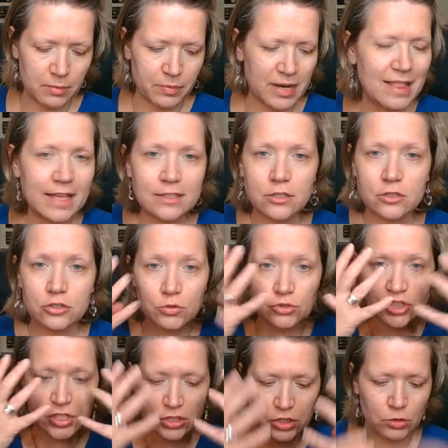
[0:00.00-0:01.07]
But I like to do
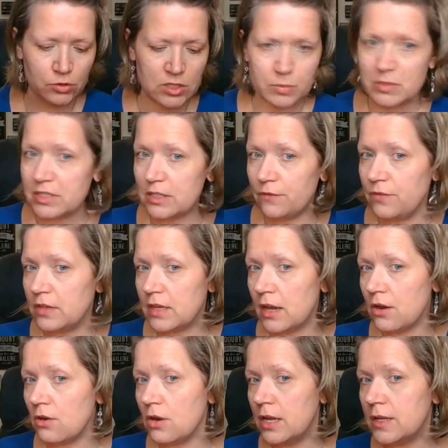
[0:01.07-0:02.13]
just those specific
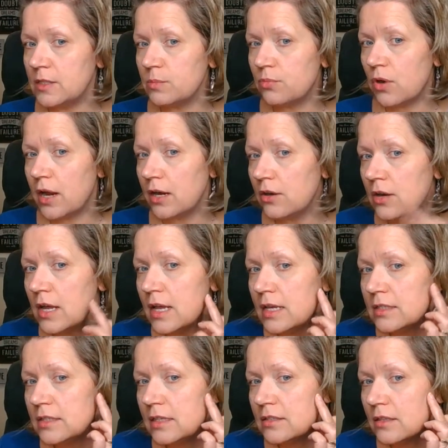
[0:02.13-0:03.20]
areas prior.
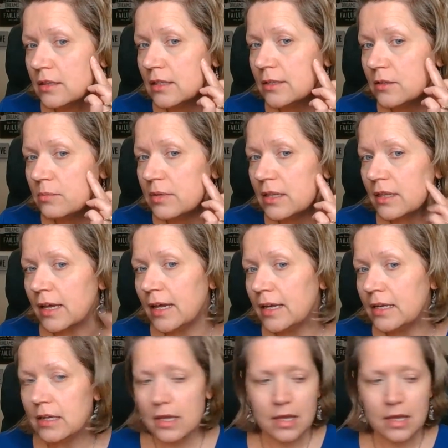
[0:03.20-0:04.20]
See, it's a little bit light.